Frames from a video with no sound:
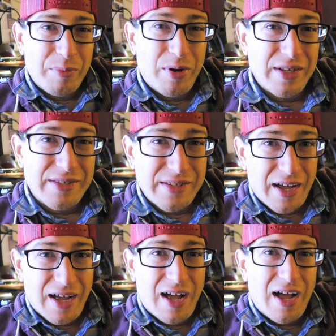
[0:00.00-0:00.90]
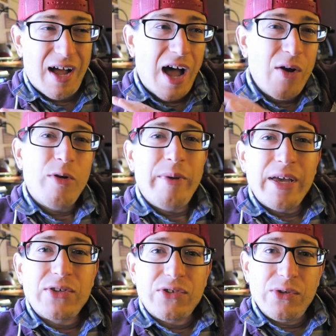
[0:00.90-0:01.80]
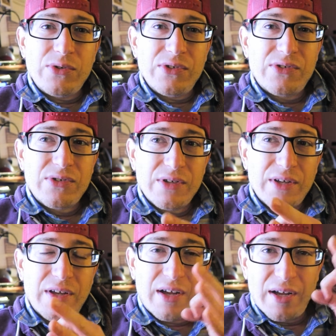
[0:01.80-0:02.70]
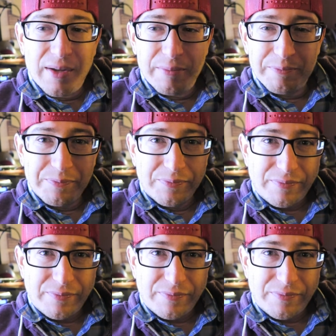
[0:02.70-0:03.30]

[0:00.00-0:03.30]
But uh, I don't want to make excuses. Um,